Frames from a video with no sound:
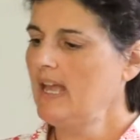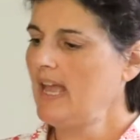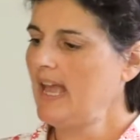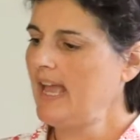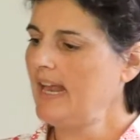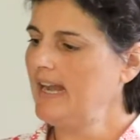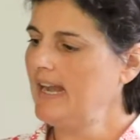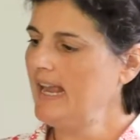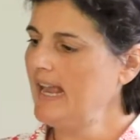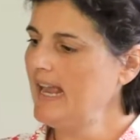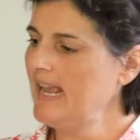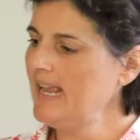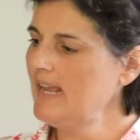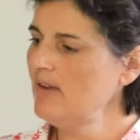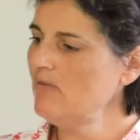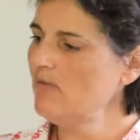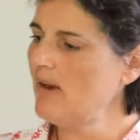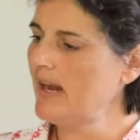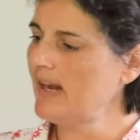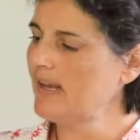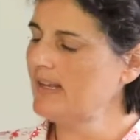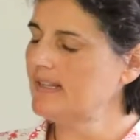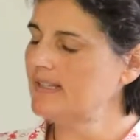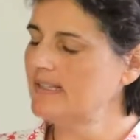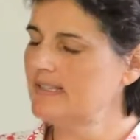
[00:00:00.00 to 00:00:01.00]
and he
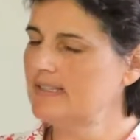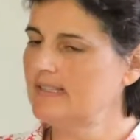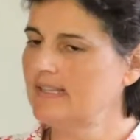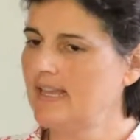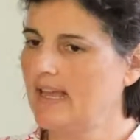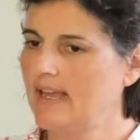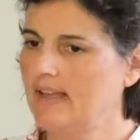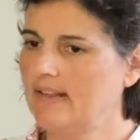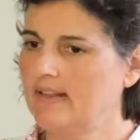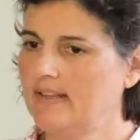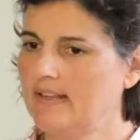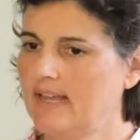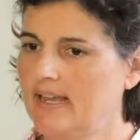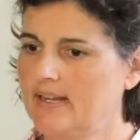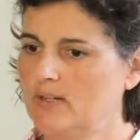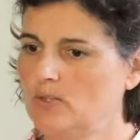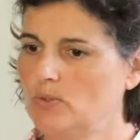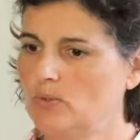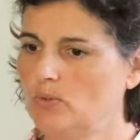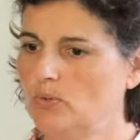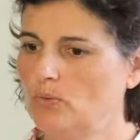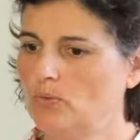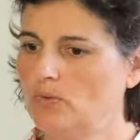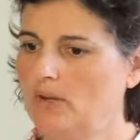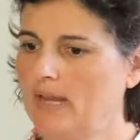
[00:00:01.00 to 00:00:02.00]
reckons that the
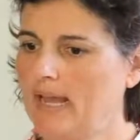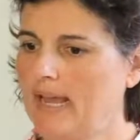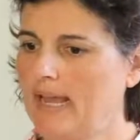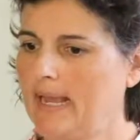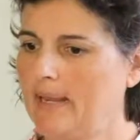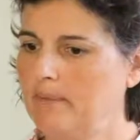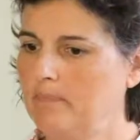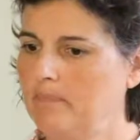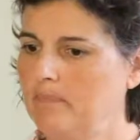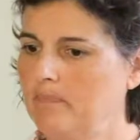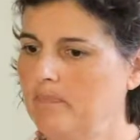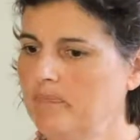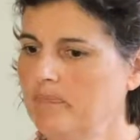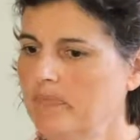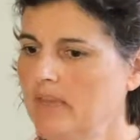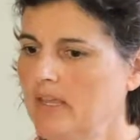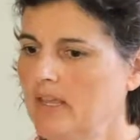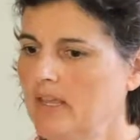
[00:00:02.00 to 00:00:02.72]
actual name,